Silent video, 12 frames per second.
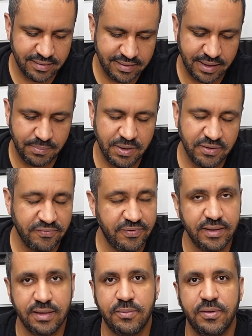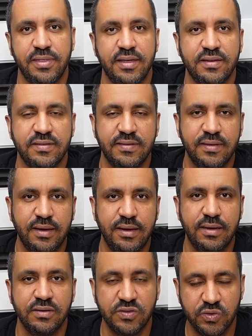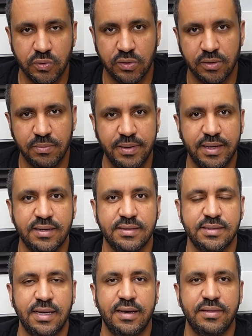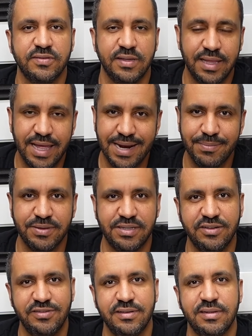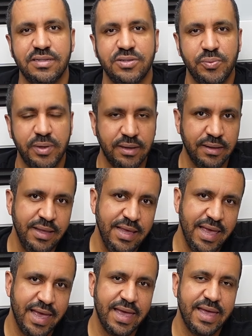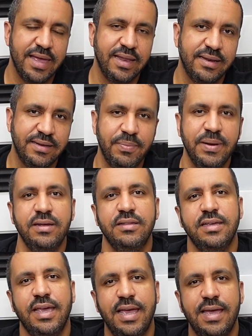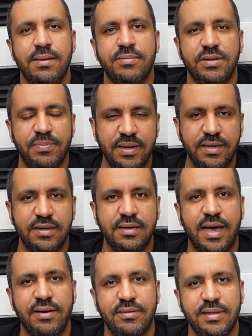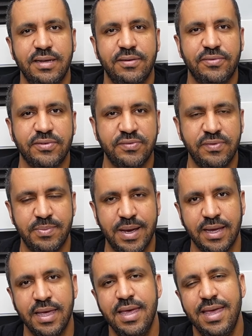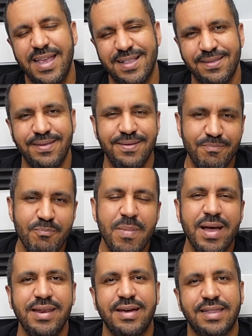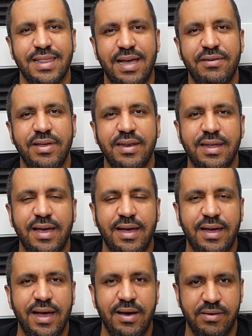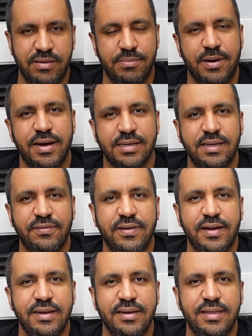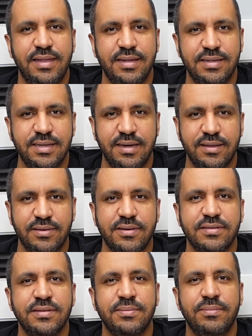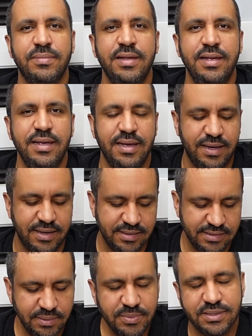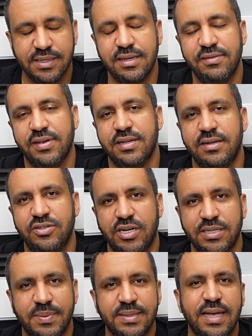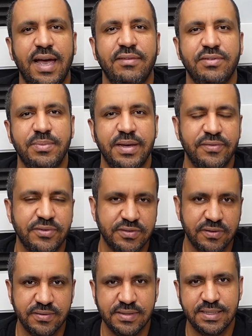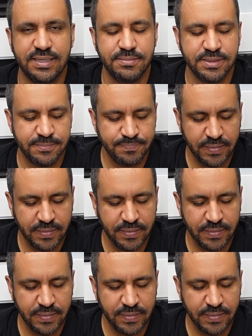get a better feeling with this sooner, because there's a lot of potential in this wheel, and depending on the game, depending on how you like your force feedback, you might not love it out of the box. I find that there are some somewhat significant adjustments I have to make for certain sims.